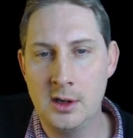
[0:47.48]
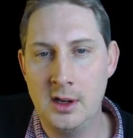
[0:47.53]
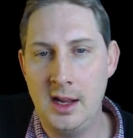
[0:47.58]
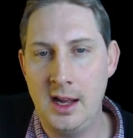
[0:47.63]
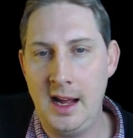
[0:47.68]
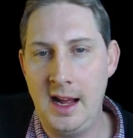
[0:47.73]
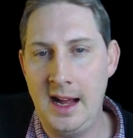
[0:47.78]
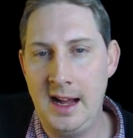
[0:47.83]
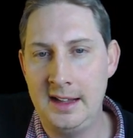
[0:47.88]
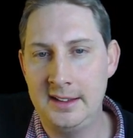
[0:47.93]

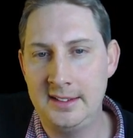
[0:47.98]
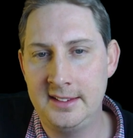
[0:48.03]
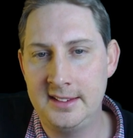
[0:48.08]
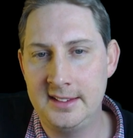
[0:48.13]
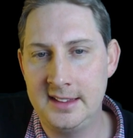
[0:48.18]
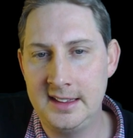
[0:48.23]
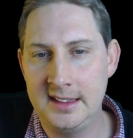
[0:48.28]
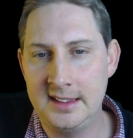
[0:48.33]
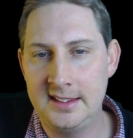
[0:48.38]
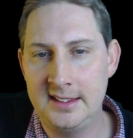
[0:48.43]
and
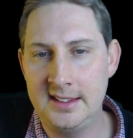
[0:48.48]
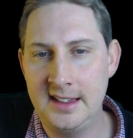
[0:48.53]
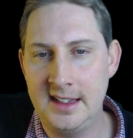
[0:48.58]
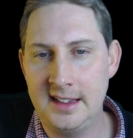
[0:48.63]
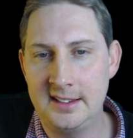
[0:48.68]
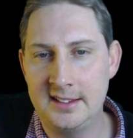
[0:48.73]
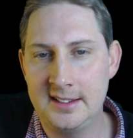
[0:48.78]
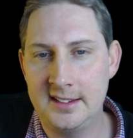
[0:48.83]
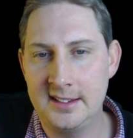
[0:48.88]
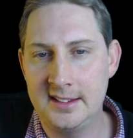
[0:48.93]

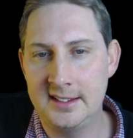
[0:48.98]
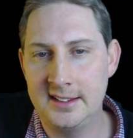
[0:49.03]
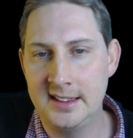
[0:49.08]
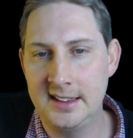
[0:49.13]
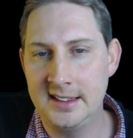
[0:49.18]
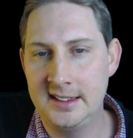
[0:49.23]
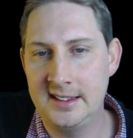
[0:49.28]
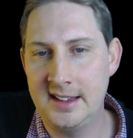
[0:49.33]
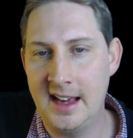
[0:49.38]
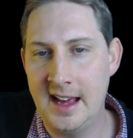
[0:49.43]
C6 to
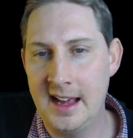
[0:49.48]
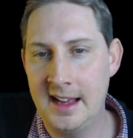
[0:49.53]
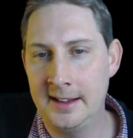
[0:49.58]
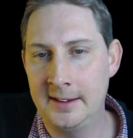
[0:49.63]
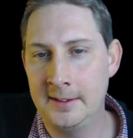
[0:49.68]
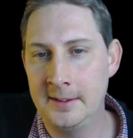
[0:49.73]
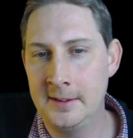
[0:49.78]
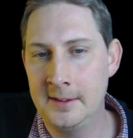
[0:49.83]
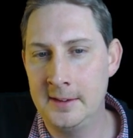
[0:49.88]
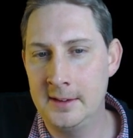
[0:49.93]

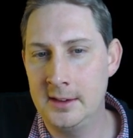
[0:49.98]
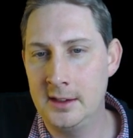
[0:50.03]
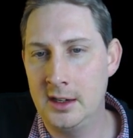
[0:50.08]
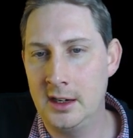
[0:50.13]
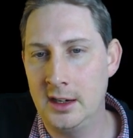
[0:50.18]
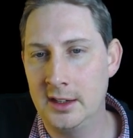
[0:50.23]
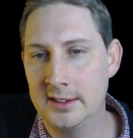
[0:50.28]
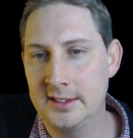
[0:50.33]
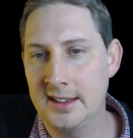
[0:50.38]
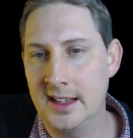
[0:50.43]
C10
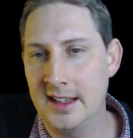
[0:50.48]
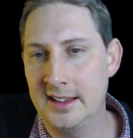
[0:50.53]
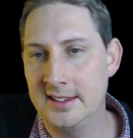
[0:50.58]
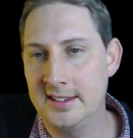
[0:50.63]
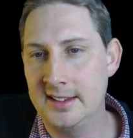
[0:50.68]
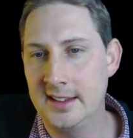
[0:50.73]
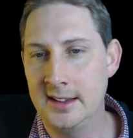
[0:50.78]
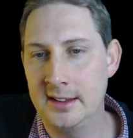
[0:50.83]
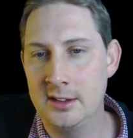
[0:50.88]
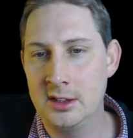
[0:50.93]
are
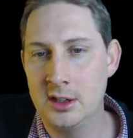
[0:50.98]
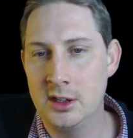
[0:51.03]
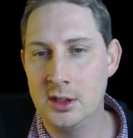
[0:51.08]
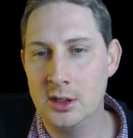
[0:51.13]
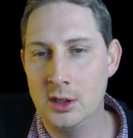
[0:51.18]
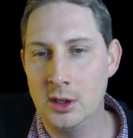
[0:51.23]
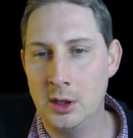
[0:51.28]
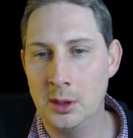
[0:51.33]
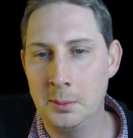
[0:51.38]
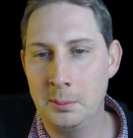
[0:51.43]
tested
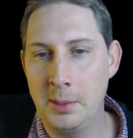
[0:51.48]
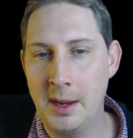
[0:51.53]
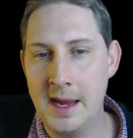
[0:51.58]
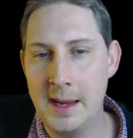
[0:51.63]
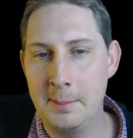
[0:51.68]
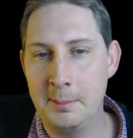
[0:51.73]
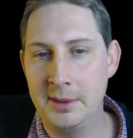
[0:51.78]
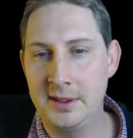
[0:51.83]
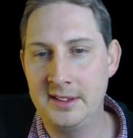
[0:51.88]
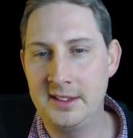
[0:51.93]
on
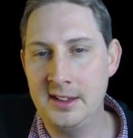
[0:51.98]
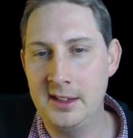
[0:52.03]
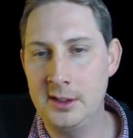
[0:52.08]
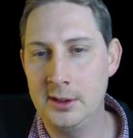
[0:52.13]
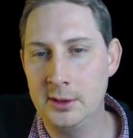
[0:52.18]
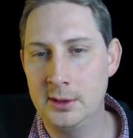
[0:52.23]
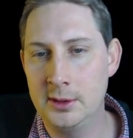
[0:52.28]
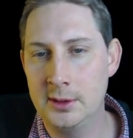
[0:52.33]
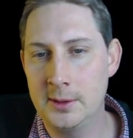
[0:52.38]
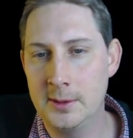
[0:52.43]
paper 2.